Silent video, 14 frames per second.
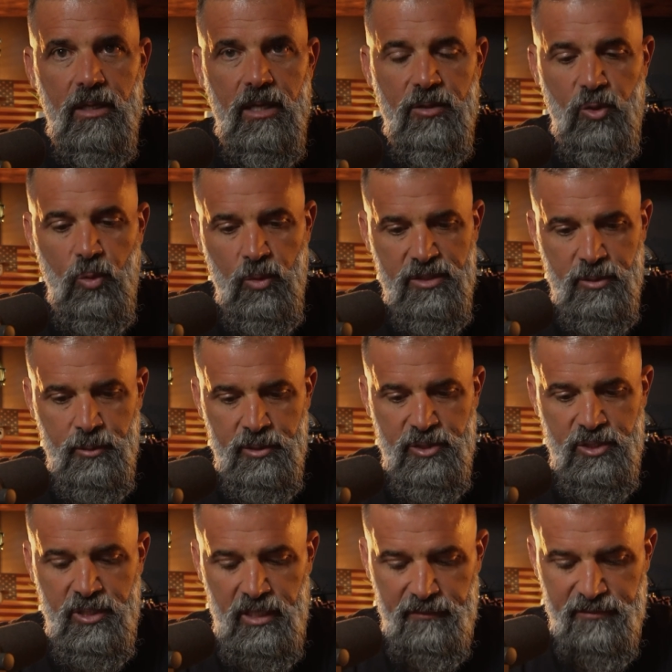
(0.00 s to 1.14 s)
and you want to
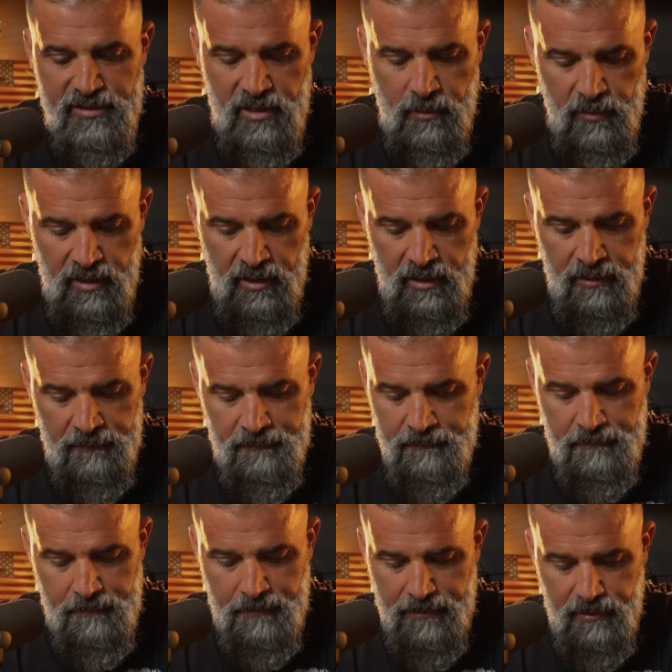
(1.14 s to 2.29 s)
achieve something
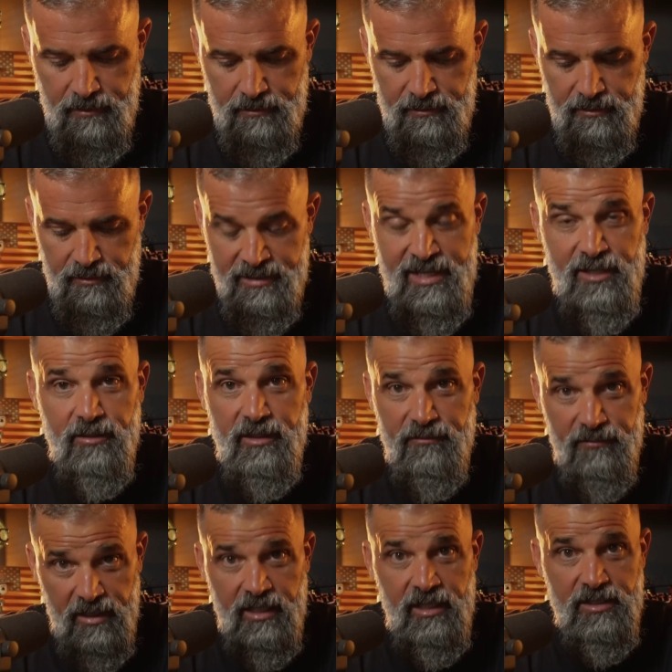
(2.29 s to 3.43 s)
nearly
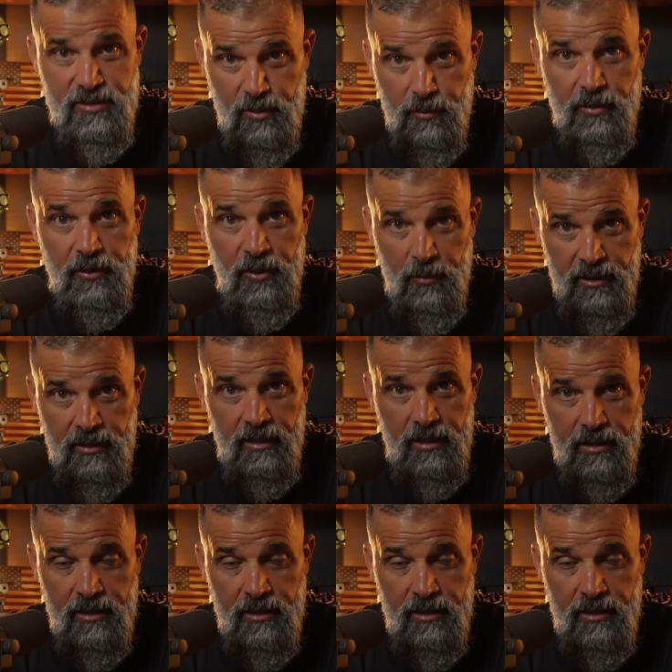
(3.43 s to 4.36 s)
fucking superhuman,